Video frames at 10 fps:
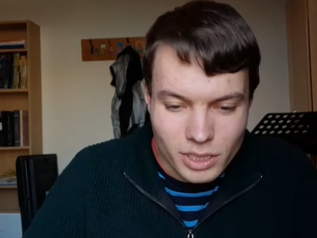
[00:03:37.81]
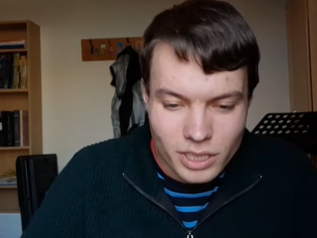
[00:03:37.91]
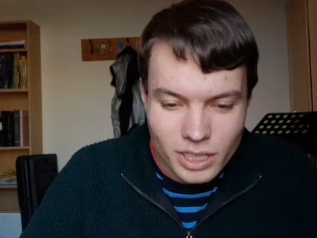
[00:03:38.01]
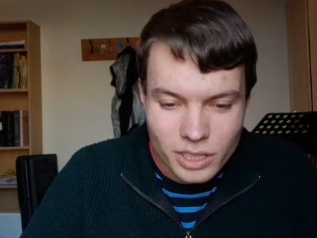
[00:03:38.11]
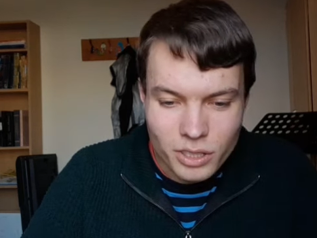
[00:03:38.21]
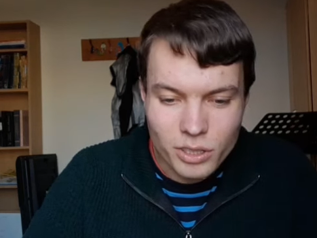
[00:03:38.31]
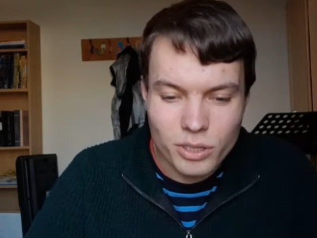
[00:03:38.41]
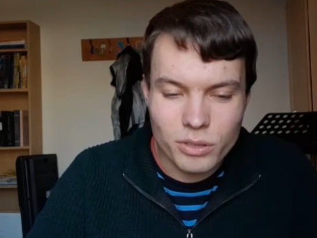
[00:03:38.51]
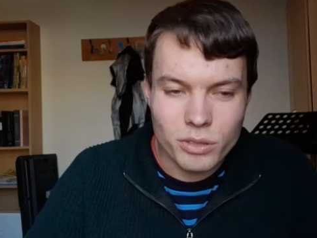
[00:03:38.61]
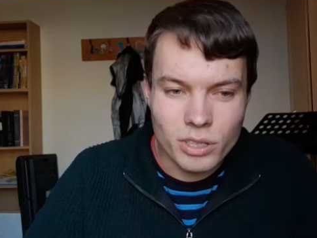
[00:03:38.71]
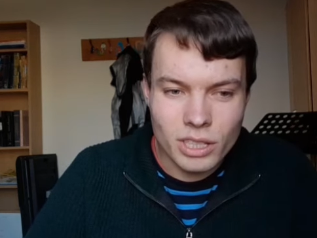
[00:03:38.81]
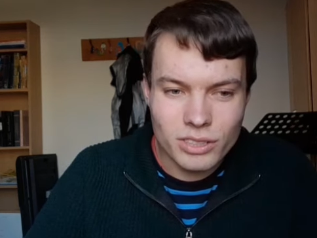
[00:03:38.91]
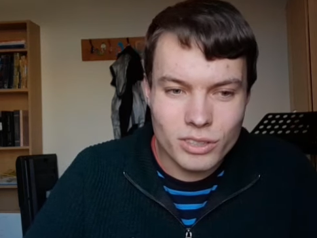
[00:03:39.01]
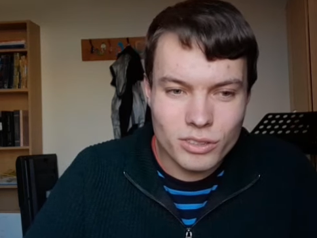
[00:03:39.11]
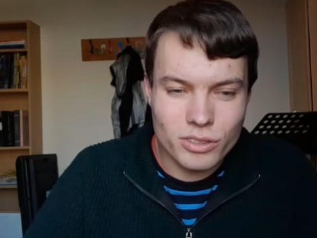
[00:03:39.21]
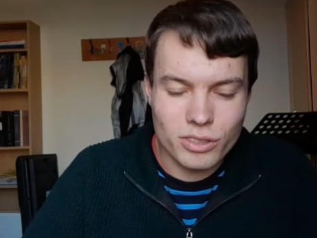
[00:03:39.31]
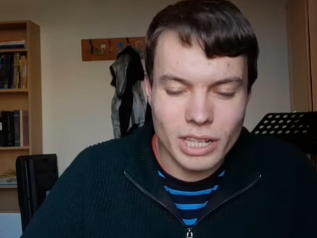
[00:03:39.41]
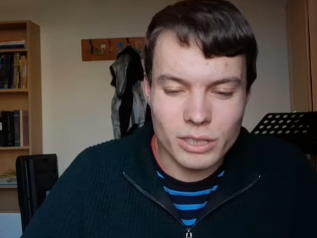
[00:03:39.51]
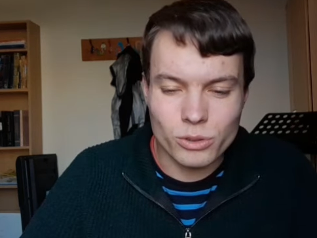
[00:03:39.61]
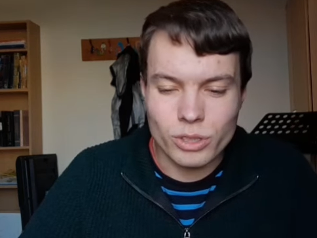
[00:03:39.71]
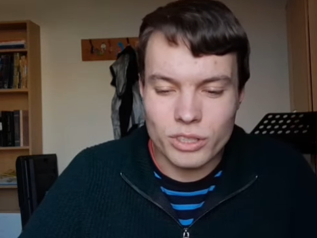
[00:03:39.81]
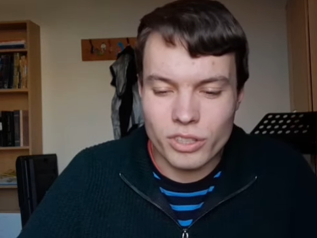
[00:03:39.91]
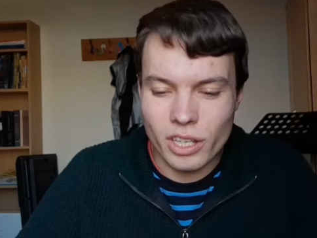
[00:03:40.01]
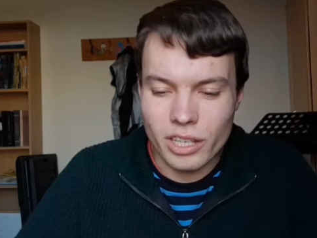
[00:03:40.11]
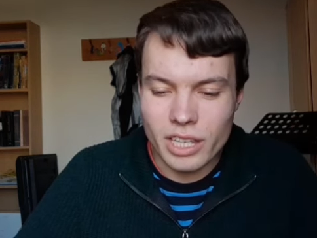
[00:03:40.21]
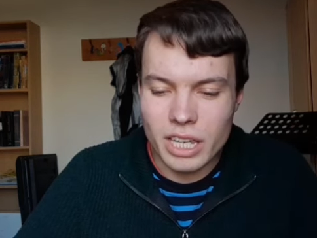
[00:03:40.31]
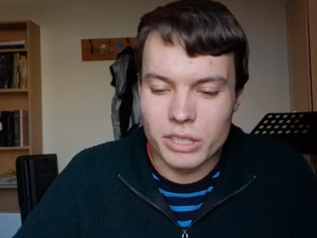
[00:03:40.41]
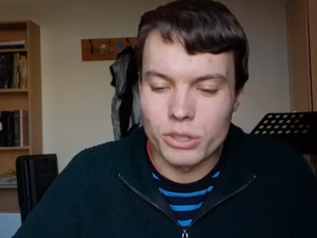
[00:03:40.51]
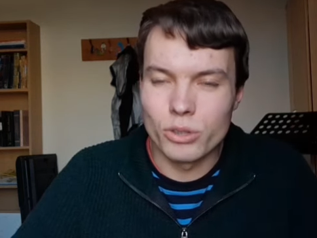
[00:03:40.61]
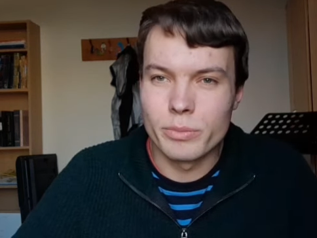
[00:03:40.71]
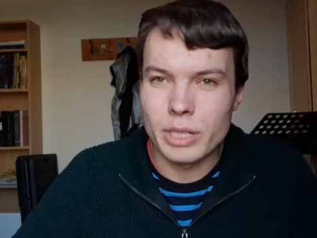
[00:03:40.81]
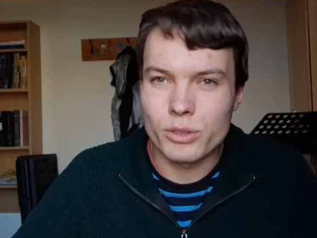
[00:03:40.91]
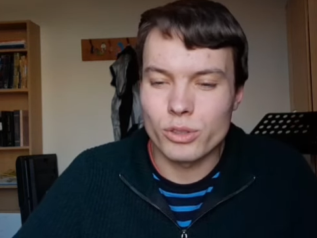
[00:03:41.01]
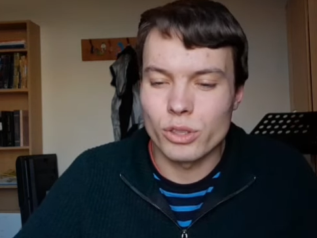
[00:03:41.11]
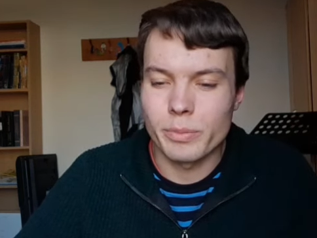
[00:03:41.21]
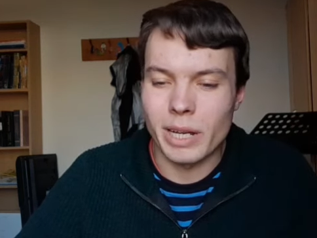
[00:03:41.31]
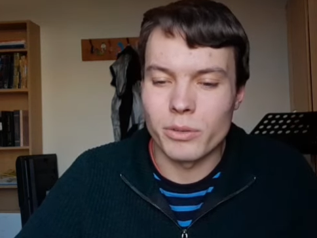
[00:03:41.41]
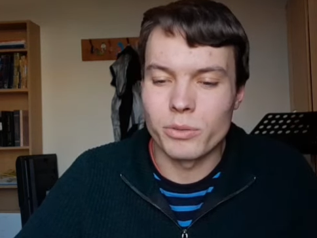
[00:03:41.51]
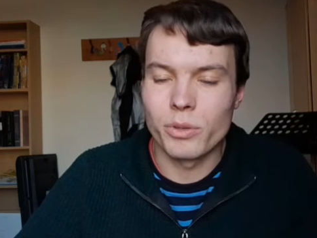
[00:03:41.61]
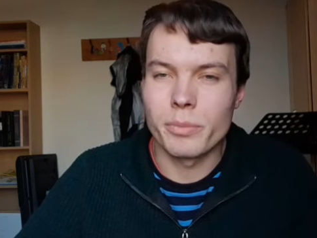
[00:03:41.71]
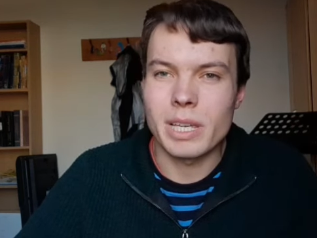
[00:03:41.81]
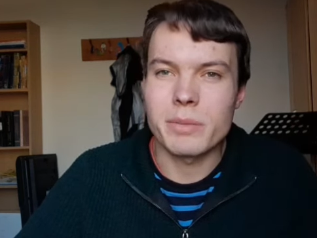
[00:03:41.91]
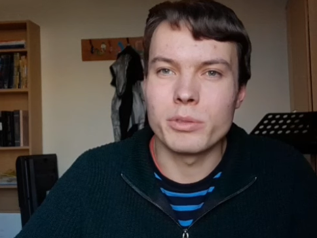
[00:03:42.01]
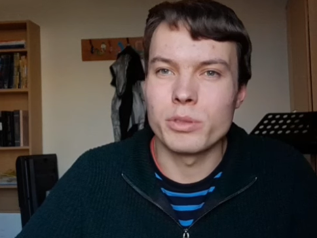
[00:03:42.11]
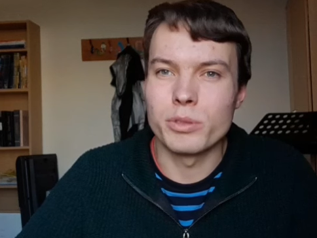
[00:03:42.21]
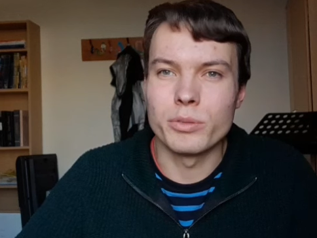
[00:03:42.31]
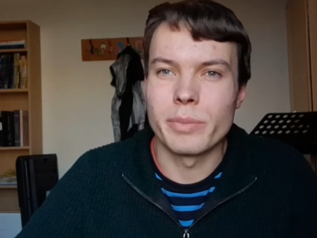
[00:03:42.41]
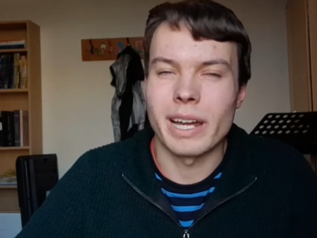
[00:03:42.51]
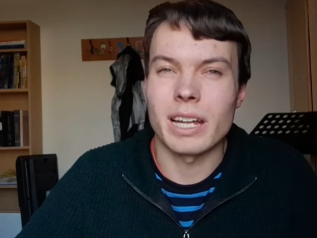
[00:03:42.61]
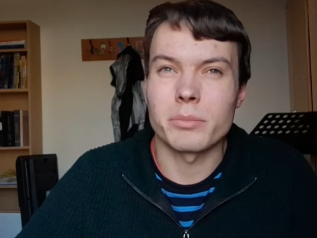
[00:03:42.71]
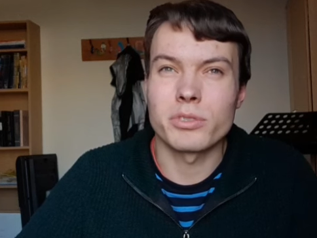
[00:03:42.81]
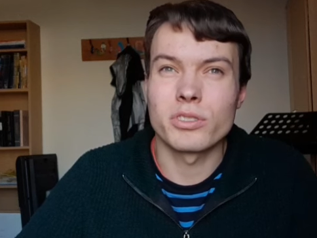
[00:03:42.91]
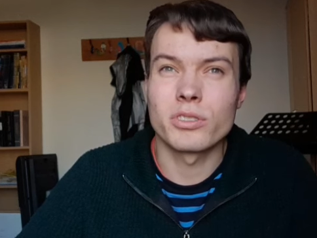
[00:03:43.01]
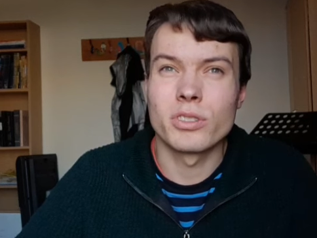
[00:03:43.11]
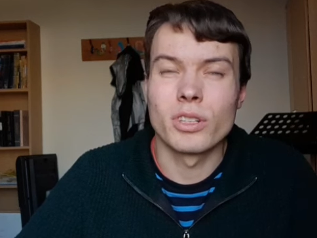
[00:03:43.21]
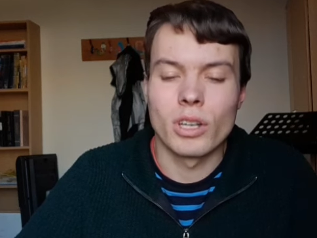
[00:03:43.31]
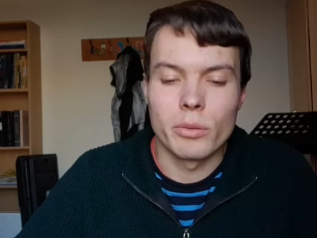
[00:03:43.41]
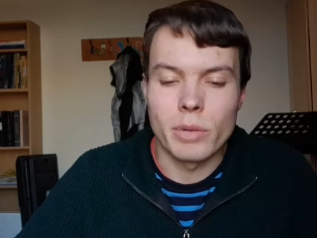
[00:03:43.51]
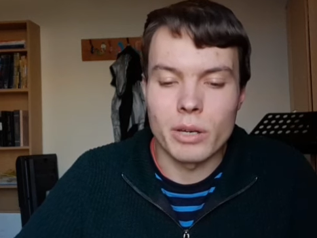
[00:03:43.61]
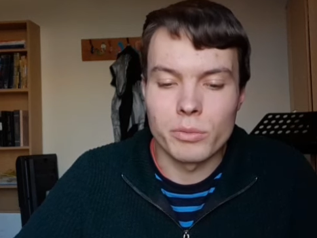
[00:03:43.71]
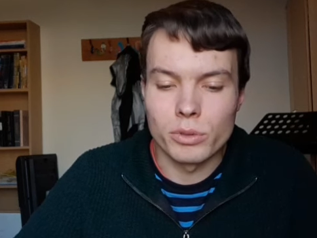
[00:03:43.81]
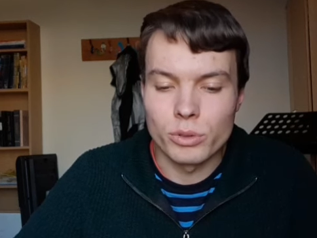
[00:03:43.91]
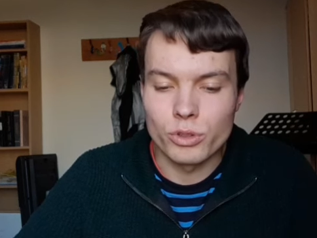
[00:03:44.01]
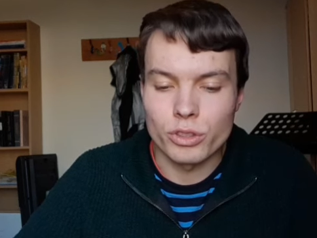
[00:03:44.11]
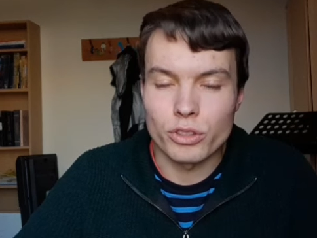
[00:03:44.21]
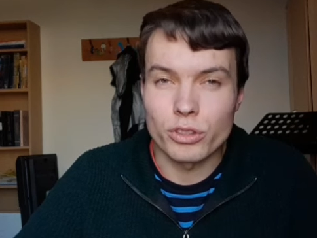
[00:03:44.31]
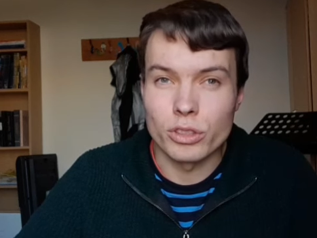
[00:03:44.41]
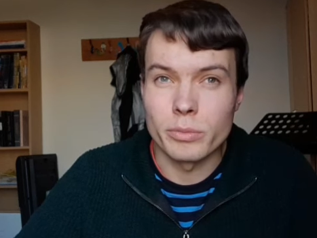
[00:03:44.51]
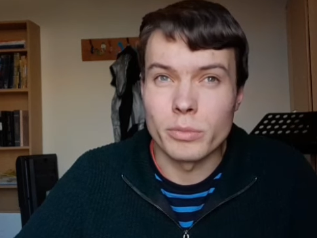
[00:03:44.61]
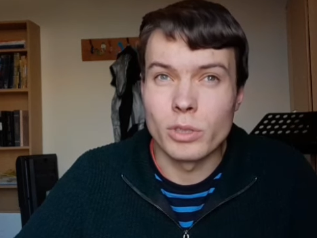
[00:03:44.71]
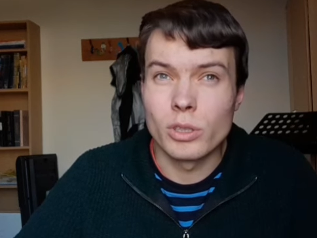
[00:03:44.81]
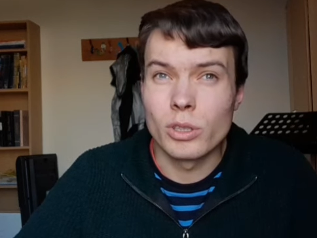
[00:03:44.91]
yeah, that does actually tie in your mention about all the people who perhaps might want to just want